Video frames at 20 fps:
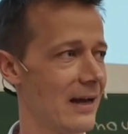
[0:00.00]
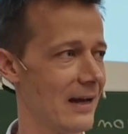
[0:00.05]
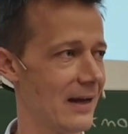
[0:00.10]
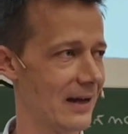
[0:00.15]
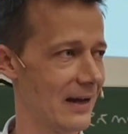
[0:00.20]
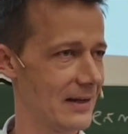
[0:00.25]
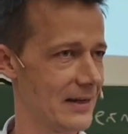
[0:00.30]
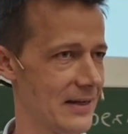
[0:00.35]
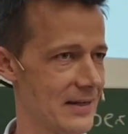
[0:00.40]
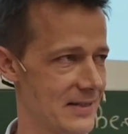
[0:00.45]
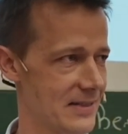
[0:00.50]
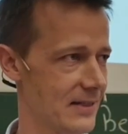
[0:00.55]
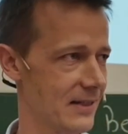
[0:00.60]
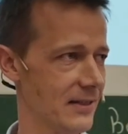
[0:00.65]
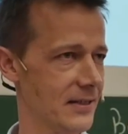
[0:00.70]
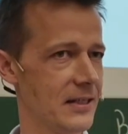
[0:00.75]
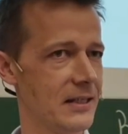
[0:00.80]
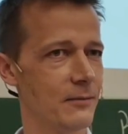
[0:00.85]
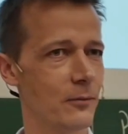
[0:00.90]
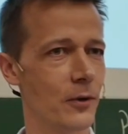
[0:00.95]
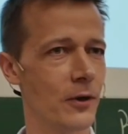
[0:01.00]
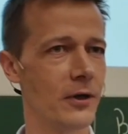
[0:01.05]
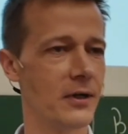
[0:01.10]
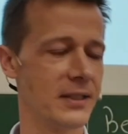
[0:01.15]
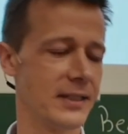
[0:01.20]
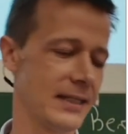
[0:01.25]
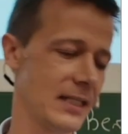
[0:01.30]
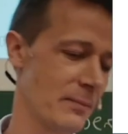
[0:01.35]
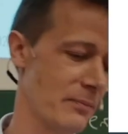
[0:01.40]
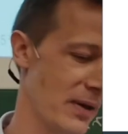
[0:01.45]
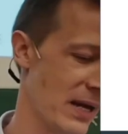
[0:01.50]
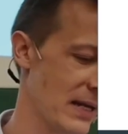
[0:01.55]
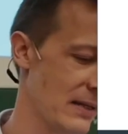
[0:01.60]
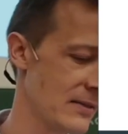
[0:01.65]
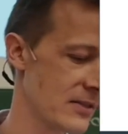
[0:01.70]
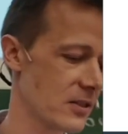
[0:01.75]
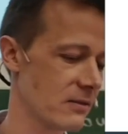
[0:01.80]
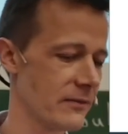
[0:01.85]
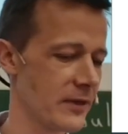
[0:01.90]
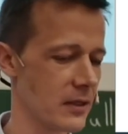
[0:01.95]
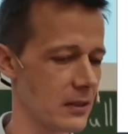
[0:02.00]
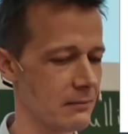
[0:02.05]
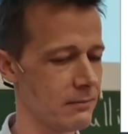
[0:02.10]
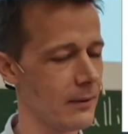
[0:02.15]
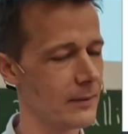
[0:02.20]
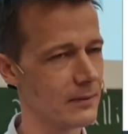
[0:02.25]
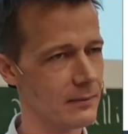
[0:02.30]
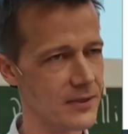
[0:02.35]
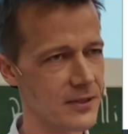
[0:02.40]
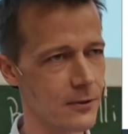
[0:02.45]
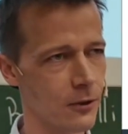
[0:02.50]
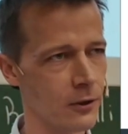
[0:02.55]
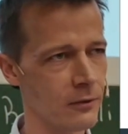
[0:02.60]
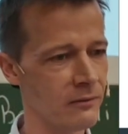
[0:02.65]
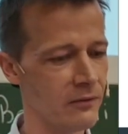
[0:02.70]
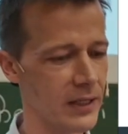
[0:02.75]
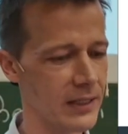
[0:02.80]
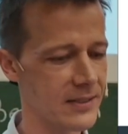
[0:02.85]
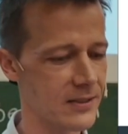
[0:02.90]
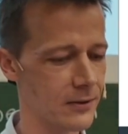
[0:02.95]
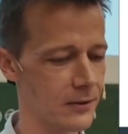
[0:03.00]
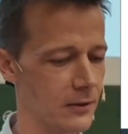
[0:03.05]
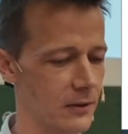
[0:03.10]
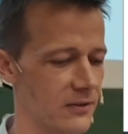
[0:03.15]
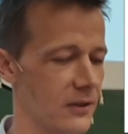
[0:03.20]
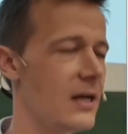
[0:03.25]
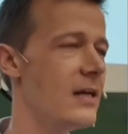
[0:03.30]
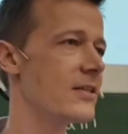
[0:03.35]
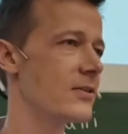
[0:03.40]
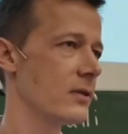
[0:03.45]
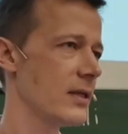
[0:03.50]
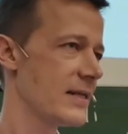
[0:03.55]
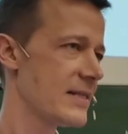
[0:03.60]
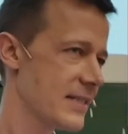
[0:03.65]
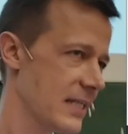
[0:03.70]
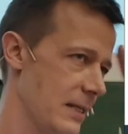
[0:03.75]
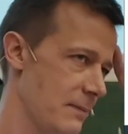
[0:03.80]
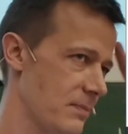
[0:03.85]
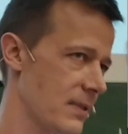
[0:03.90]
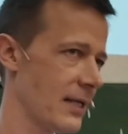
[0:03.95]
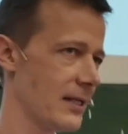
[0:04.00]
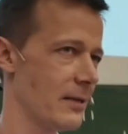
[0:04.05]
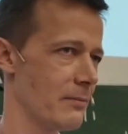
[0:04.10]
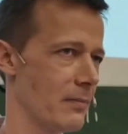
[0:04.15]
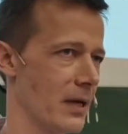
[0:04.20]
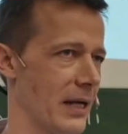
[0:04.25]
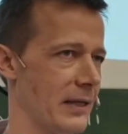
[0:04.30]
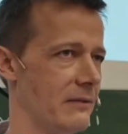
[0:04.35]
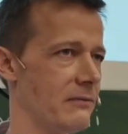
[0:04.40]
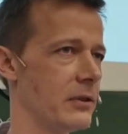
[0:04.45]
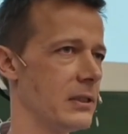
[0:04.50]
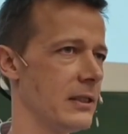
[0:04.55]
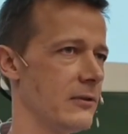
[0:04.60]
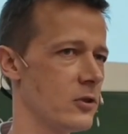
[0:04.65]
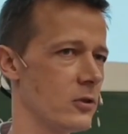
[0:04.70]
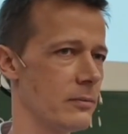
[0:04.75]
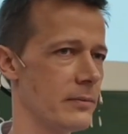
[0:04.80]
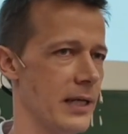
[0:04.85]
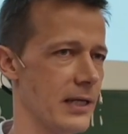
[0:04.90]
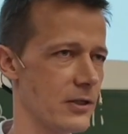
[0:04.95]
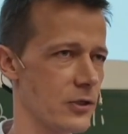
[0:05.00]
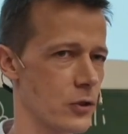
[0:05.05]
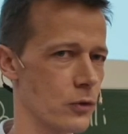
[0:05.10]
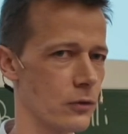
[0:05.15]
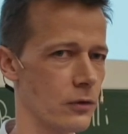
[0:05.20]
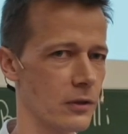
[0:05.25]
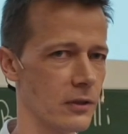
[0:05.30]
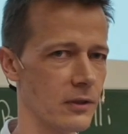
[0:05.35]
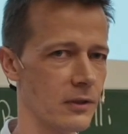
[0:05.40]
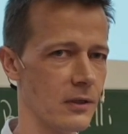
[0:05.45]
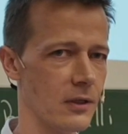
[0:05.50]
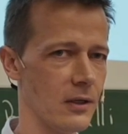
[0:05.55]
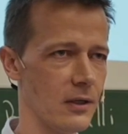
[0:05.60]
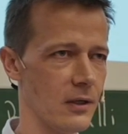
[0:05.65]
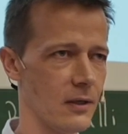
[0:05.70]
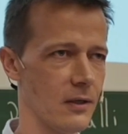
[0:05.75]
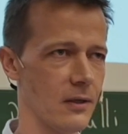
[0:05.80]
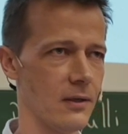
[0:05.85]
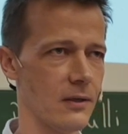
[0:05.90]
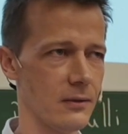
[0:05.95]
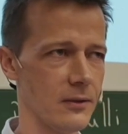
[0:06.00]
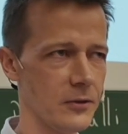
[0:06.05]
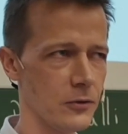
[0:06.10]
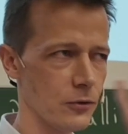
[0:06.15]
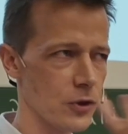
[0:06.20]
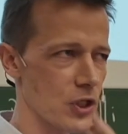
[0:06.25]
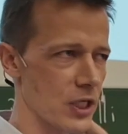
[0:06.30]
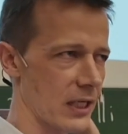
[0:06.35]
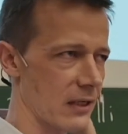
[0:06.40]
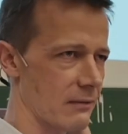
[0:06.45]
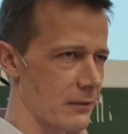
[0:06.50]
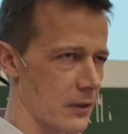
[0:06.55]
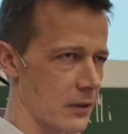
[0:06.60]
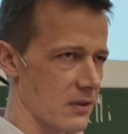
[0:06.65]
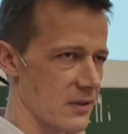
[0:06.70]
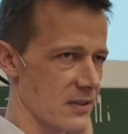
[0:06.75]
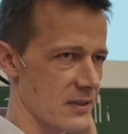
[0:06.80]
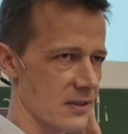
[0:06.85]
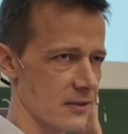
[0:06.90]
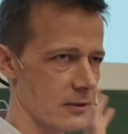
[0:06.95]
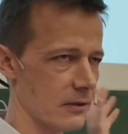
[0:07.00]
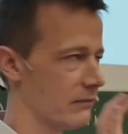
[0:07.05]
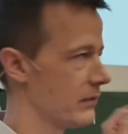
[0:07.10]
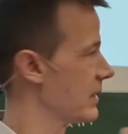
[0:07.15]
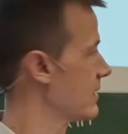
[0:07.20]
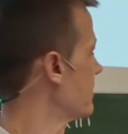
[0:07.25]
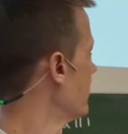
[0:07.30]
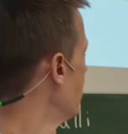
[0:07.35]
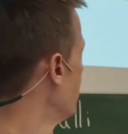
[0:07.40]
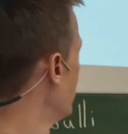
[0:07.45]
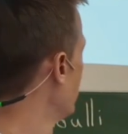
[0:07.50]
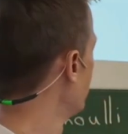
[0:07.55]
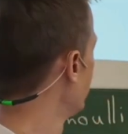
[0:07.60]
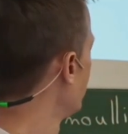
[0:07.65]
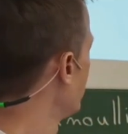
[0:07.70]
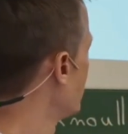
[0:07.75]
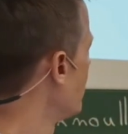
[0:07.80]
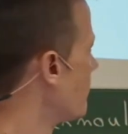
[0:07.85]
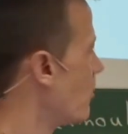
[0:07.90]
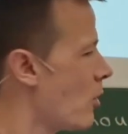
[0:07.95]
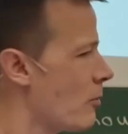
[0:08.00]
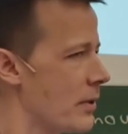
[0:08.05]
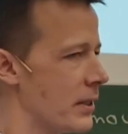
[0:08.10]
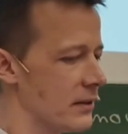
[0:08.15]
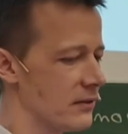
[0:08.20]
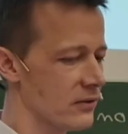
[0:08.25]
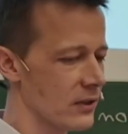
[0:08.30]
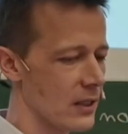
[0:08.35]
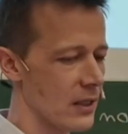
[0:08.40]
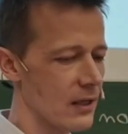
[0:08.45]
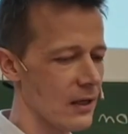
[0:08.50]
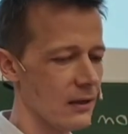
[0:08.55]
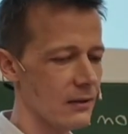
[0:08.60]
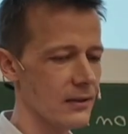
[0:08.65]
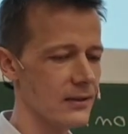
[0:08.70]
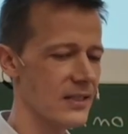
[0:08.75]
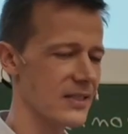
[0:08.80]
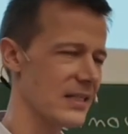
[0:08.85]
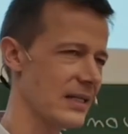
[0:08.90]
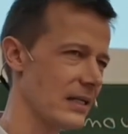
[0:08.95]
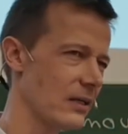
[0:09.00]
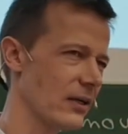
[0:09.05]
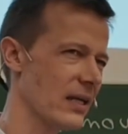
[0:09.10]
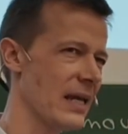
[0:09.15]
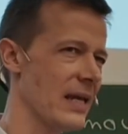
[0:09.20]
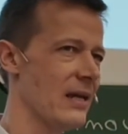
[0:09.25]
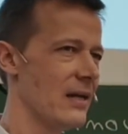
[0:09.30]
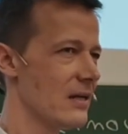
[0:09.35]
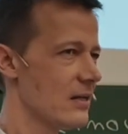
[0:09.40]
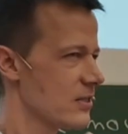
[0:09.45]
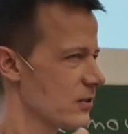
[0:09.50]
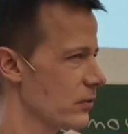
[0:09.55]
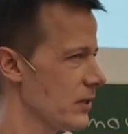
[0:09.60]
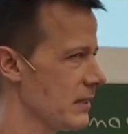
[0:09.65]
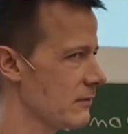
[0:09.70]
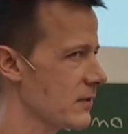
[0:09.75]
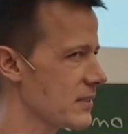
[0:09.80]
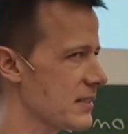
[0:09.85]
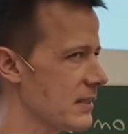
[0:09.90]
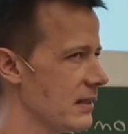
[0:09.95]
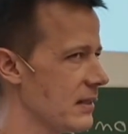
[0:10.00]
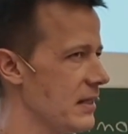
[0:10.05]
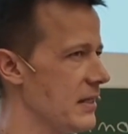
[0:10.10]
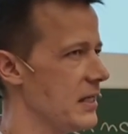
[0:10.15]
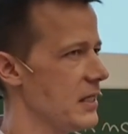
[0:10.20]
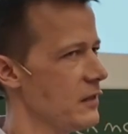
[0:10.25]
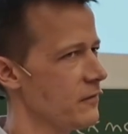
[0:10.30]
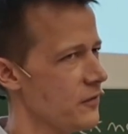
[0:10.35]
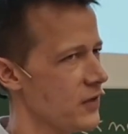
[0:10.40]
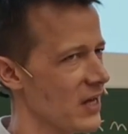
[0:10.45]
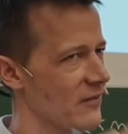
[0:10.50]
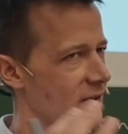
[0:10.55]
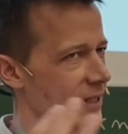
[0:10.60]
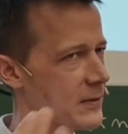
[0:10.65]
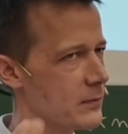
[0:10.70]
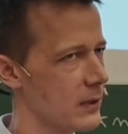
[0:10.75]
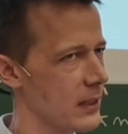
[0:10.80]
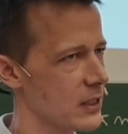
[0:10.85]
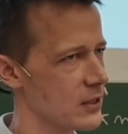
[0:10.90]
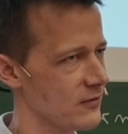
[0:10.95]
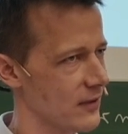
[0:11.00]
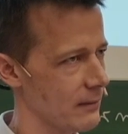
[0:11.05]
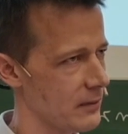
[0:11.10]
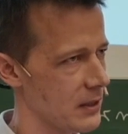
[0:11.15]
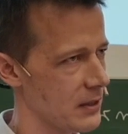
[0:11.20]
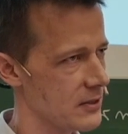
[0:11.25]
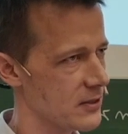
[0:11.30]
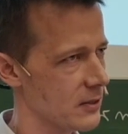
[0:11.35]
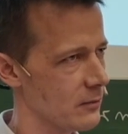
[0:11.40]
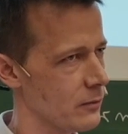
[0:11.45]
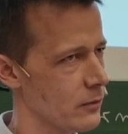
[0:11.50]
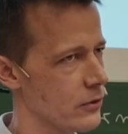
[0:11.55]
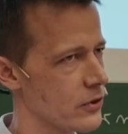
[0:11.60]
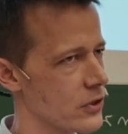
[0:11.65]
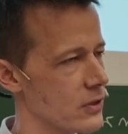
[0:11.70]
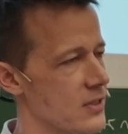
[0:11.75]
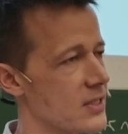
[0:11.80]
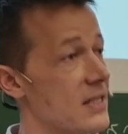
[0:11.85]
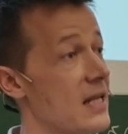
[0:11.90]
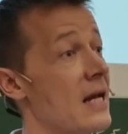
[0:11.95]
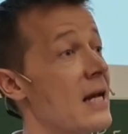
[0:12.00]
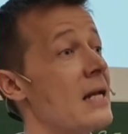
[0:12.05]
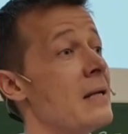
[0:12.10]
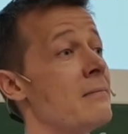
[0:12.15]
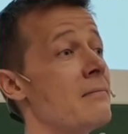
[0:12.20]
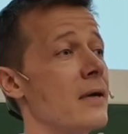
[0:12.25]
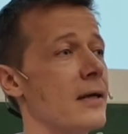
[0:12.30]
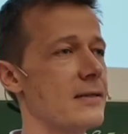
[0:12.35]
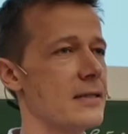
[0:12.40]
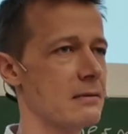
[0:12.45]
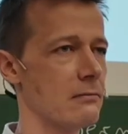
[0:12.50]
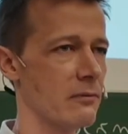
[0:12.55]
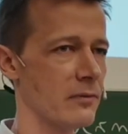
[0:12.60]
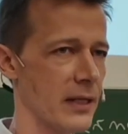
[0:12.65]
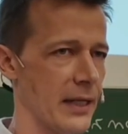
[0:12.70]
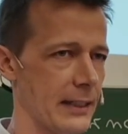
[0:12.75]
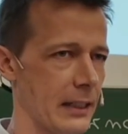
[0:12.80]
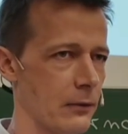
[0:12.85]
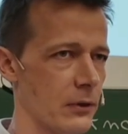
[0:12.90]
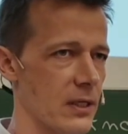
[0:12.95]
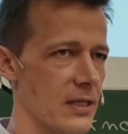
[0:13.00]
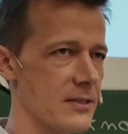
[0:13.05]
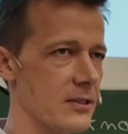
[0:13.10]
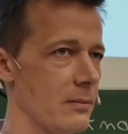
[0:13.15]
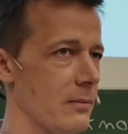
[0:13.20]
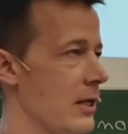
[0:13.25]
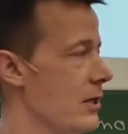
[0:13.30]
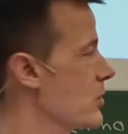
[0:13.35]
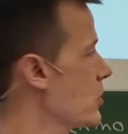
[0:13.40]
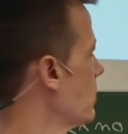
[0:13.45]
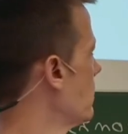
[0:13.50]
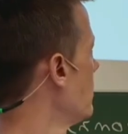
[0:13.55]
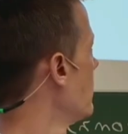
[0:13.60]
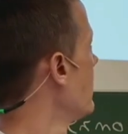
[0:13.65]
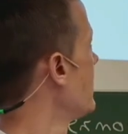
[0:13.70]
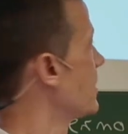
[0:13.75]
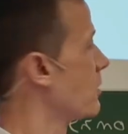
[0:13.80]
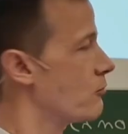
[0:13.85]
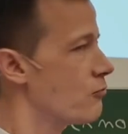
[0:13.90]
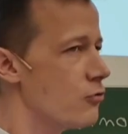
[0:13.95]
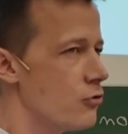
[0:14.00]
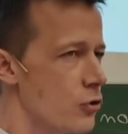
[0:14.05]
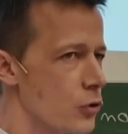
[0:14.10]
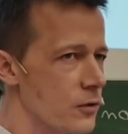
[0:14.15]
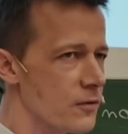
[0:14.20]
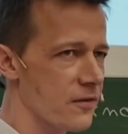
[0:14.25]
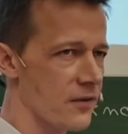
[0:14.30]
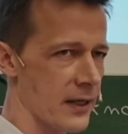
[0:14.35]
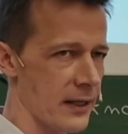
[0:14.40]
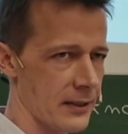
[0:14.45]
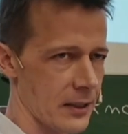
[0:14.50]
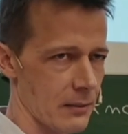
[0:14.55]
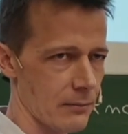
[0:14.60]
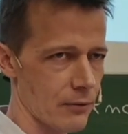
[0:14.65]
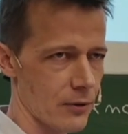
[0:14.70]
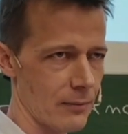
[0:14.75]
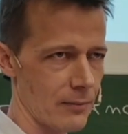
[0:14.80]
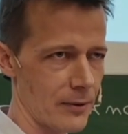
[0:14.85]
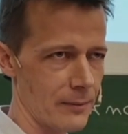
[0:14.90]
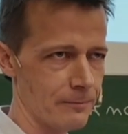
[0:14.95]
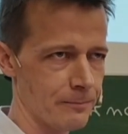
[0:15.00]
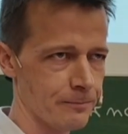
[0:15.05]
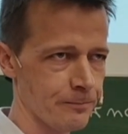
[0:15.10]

That's the key word. It depends on whether the problem is convex or not. So let's keep that in mind. We'll need to make sure, need to check whether this is convex or not. For the moment, you should say, okay, so interestingly, if you have exponential family distributions, then maximum likelihood estimation is a root finding problem.